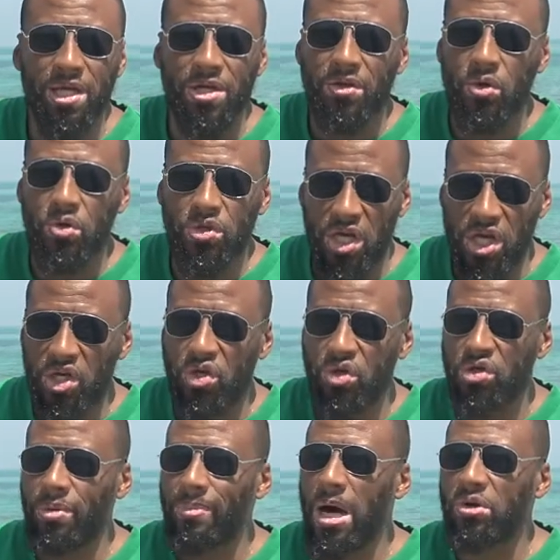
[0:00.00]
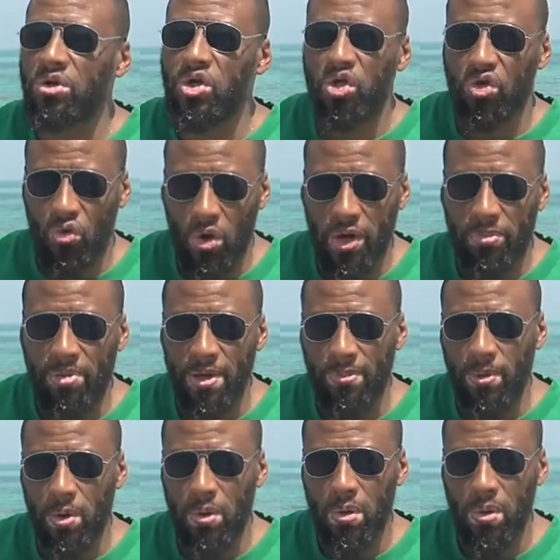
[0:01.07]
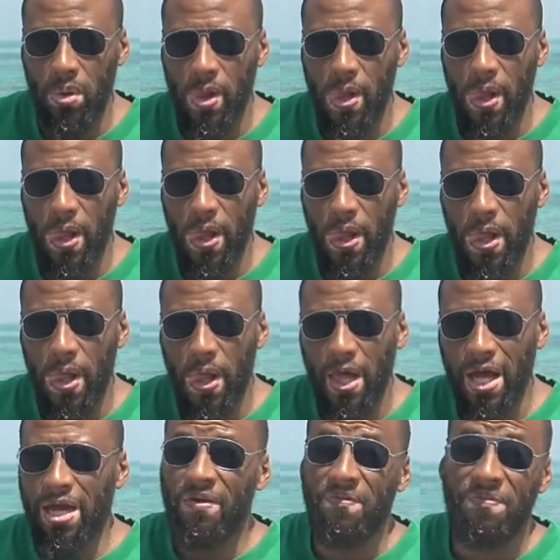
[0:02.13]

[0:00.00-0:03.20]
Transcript: into those issues about destroying people. And in